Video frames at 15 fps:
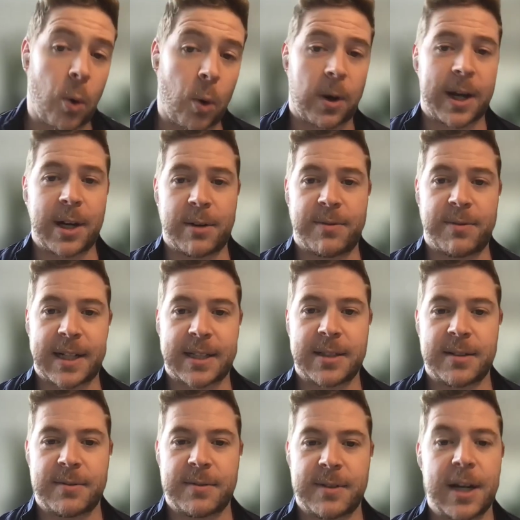or
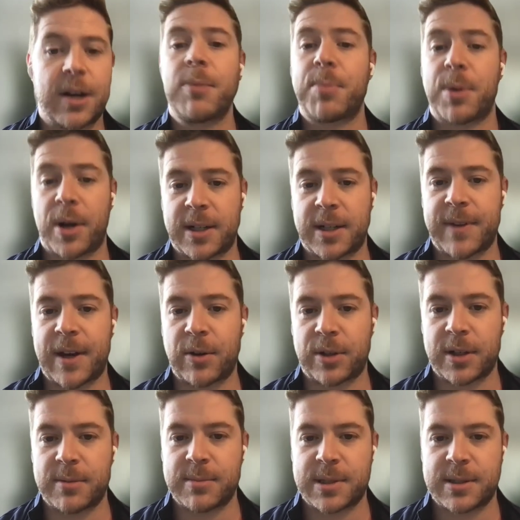ineffective and unproductive
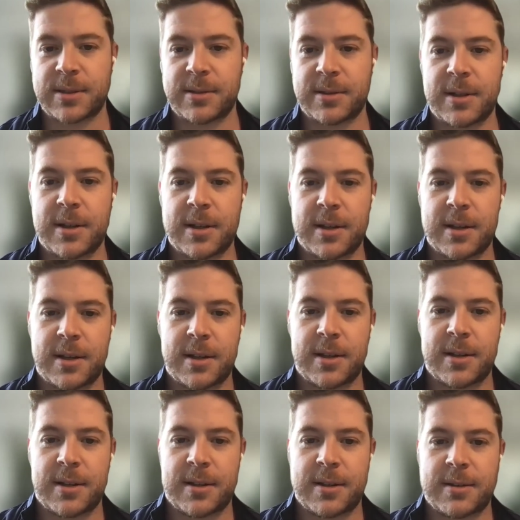outcomes.
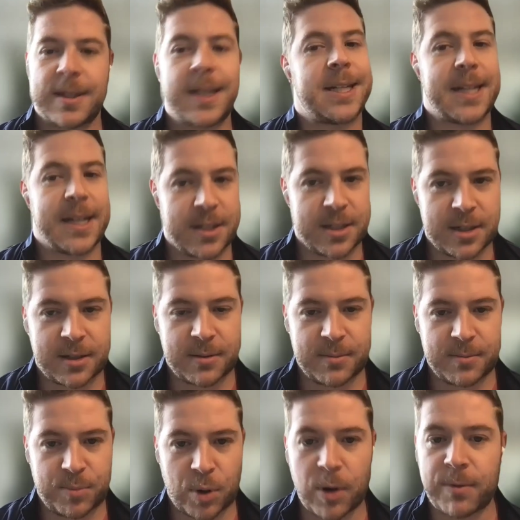The DISC
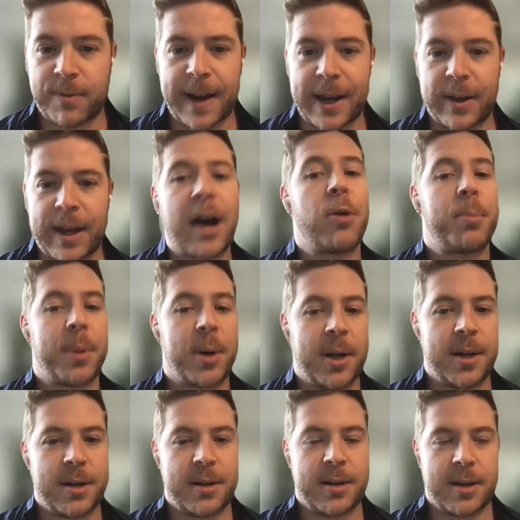profile
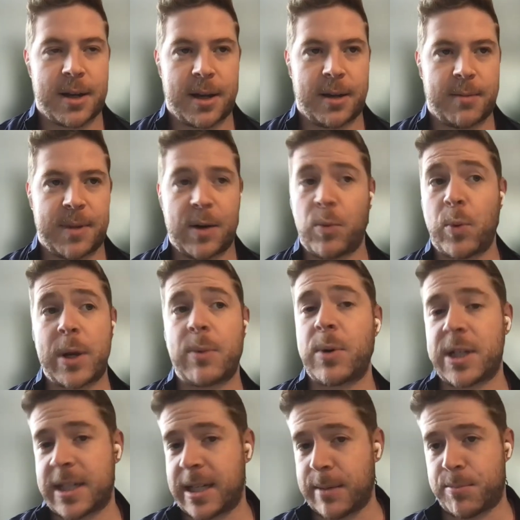output that we
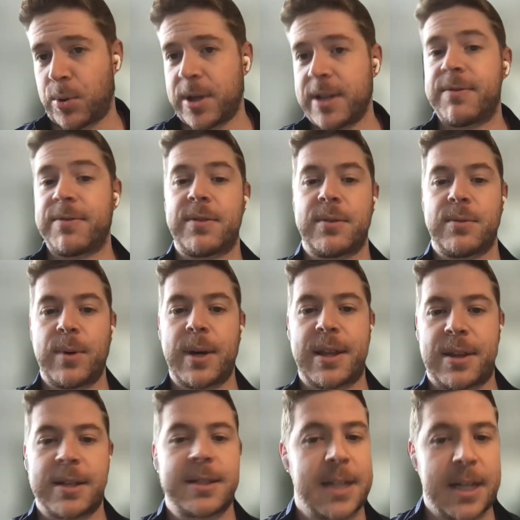would debrief
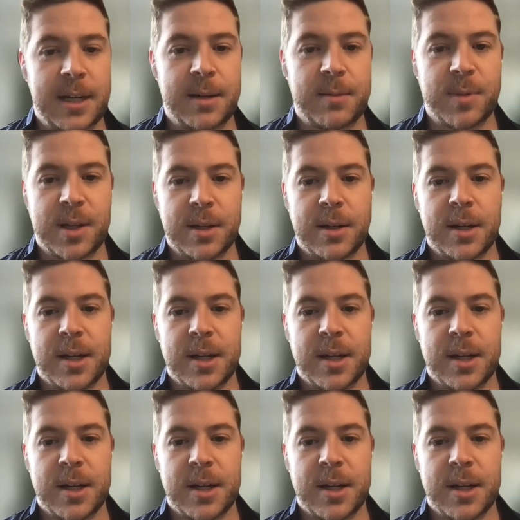with a team